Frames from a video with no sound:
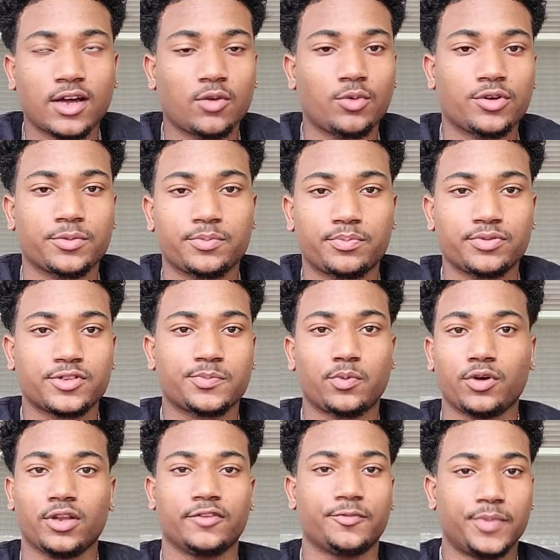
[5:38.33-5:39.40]
I don't want to
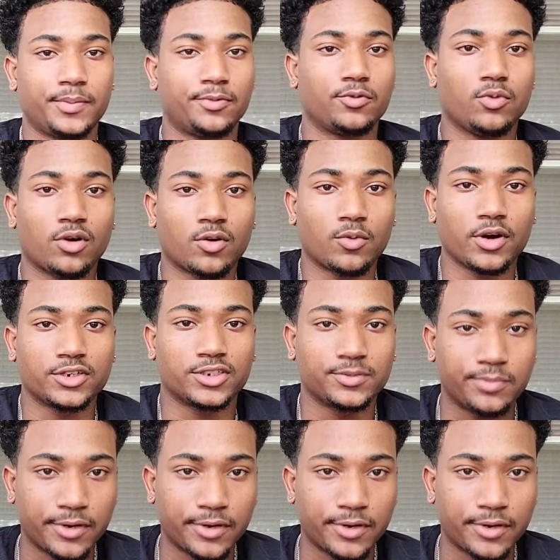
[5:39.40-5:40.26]
spoil it for people who want to watch it,